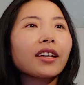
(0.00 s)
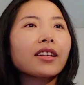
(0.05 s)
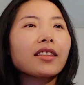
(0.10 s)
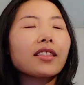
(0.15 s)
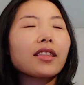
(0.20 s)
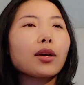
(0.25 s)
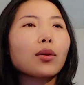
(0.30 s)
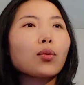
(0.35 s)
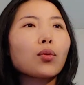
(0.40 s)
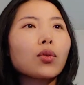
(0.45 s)

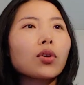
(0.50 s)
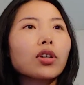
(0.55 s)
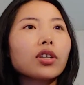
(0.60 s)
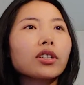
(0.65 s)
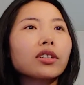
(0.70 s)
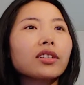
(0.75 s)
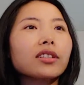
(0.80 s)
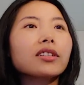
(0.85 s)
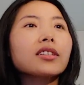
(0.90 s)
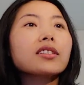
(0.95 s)
The
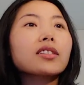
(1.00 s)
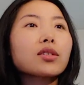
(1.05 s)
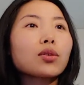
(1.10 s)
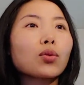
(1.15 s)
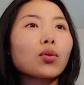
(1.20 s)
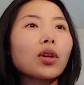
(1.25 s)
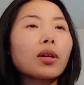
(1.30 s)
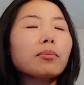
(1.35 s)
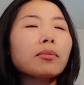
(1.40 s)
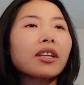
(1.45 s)
word
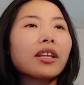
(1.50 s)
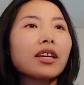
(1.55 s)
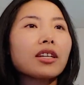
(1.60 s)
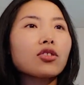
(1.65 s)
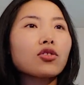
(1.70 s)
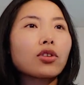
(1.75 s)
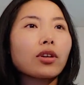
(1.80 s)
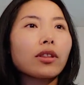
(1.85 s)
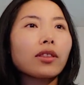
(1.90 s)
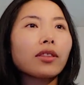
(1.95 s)

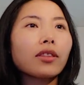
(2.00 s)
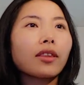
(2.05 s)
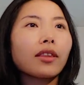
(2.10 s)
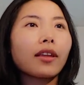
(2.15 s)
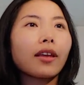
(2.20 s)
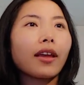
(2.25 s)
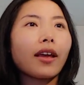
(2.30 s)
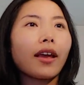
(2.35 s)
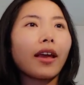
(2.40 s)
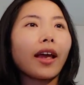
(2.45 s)
discrimination
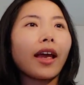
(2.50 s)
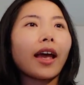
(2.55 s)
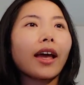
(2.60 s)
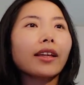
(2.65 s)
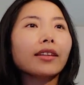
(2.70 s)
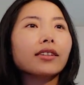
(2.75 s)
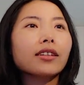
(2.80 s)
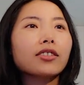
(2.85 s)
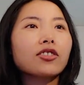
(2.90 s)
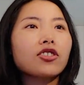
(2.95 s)

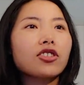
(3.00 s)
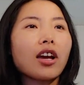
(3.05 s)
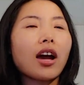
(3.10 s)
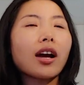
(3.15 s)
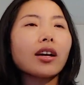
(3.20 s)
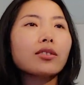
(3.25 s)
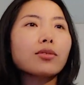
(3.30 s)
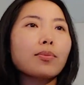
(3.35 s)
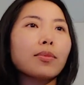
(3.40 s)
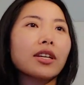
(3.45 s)
and
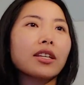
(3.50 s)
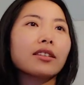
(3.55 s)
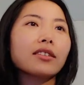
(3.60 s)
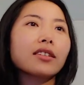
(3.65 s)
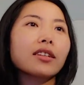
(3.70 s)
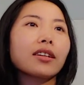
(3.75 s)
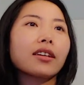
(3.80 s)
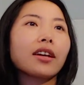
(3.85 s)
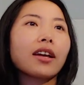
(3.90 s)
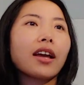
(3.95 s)
judgment
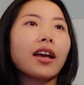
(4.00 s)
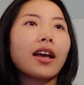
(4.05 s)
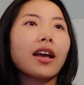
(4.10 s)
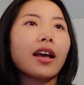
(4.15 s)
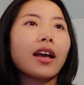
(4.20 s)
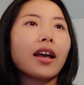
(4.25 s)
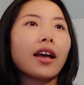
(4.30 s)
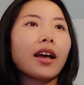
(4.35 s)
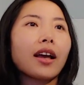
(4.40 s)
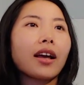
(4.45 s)

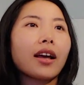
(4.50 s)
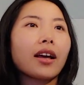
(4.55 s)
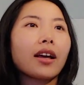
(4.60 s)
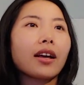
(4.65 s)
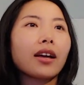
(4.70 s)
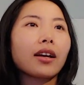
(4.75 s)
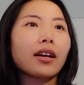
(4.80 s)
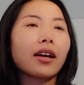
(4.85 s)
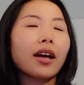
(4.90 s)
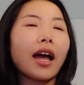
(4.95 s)

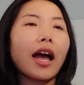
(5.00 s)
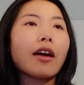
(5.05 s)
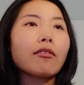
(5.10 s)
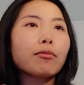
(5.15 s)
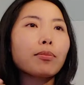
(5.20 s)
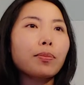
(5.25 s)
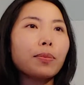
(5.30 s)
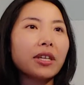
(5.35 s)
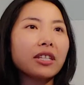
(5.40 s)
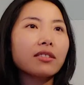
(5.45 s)

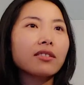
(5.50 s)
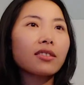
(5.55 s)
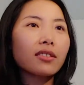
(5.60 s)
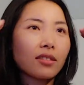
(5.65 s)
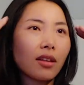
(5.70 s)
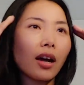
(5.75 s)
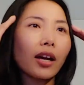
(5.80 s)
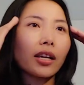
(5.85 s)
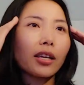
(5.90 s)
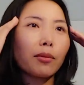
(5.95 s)
have been
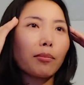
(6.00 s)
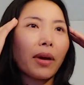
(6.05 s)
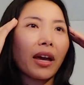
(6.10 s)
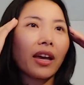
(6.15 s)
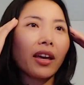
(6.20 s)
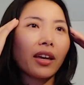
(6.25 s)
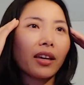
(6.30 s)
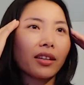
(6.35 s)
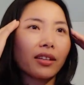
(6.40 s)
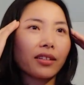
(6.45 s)
stuck in my
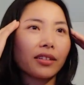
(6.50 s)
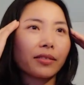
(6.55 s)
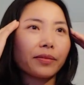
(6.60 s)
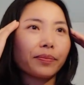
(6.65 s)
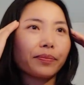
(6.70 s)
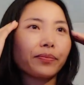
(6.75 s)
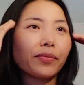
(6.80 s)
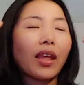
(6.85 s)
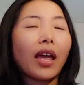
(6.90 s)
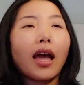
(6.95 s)
head.
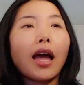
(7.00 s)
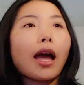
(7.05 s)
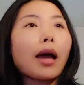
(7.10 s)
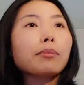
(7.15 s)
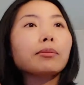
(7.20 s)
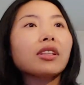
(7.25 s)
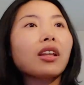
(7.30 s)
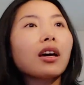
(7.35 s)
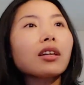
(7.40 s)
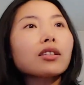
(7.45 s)

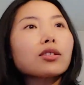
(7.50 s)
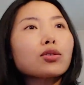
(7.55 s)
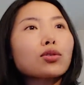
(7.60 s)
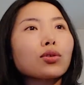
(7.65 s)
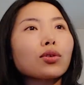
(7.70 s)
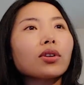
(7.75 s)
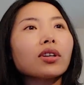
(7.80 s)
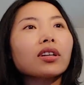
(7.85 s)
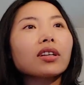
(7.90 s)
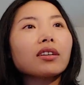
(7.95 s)
I'm not
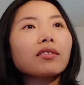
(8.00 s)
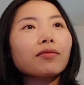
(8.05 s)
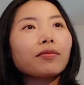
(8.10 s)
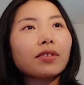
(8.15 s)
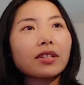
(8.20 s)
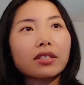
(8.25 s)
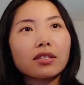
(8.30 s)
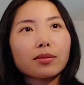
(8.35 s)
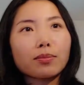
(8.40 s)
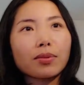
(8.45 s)
sure if
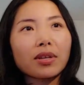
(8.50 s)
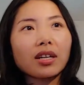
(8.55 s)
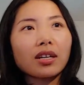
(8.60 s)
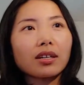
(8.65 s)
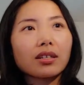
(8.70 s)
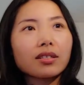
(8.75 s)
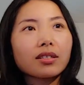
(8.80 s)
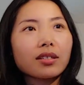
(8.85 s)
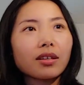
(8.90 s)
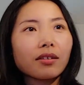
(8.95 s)
it's
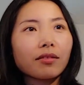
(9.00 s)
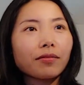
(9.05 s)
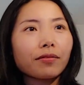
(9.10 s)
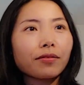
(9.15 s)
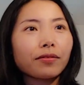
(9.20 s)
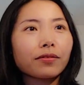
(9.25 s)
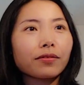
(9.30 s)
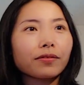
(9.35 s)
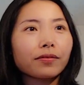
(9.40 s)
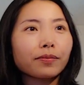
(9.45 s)
because of
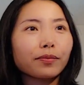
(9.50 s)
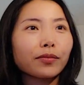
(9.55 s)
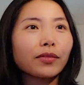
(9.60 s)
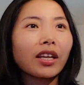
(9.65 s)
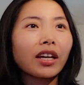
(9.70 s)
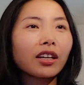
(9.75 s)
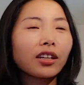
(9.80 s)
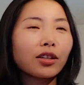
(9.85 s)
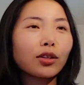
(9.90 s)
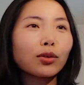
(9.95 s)
the
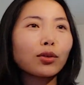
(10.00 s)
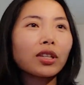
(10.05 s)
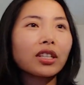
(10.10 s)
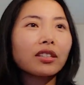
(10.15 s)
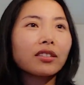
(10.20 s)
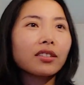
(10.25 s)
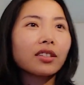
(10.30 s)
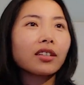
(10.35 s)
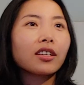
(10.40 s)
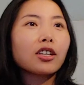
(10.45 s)

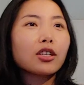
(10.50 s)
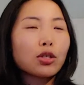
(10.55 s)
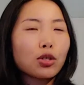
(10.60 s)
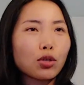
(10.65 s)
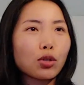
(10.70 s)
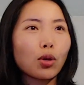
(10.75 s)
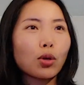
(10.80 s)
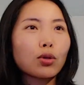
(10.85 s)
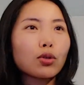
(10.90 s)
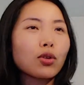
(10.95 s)
current
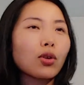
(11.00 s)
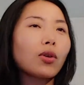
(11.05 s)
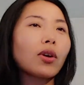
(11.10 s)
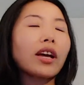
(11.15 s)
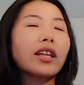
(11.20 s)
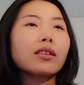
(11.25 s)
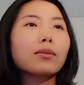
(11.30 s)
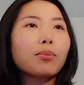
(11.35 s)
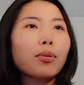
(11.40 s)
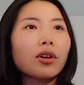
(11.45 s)
social
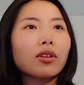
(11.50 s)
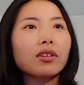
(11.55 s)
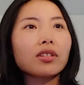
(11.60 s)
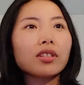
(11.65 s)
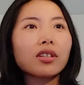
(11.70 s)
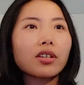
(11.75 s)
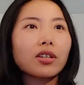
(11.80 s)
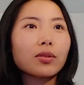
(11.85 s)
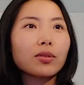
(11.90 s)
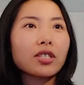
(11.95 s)
and
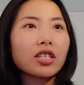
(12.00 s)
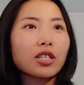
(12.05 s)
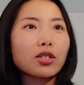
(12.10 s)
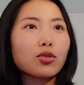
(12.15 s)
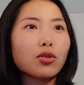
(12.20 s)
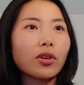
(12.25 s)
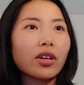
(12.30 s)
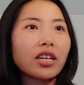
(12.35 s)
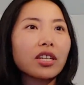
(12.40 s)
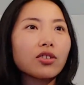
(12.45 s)
political
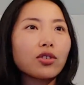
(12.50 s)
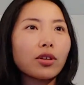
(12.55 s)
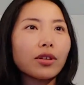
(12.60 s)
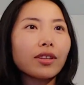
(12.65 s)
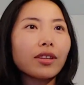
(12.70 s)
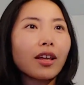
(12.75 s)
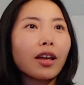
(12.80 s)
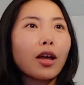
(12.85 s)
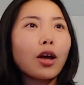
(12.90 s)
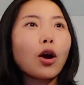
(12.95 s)

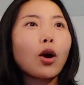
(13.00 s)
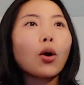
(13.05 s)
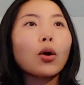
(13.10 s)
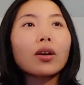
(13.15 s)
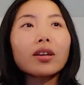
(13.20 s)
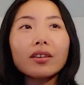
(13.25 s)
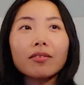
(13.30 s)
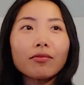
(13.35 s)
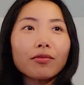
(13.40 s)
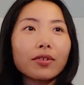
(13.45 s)
situation or
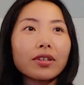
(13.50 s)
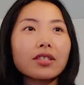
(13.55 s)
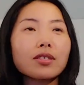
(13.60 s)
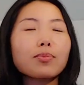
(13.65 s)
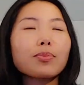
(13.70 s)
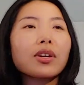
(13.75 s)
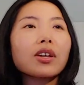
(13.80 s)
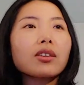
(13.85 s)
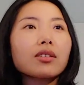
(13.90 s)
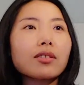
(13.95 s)
if it's
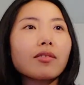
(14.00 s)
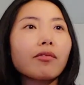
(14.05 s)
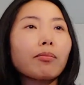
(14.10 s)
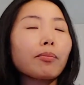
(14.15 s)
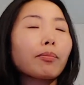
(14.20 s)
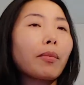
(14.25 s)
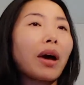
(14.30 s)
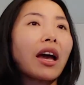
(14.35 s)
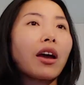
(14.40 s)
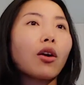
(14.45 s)
because of
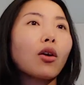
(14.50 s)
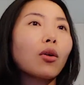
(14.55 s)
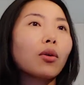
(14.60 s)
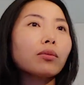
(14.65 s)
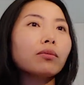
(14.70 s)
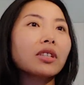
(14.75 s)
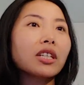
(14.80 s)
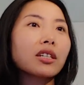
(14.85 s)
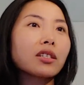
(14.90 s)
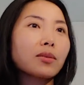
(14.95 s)
my
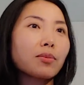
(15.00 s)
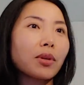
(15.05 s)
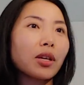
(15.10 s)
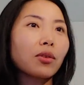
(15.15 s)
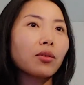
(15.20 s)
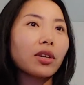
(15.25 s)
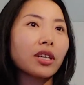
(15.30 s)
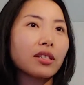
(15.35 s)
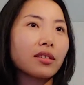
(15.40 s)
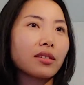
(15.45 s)
own
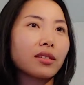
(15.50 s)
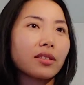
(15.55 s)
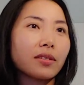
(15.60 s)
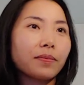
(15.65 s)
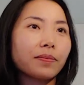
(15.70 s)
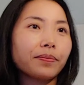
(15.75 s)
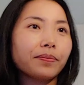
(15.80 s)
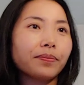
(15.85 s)
experience.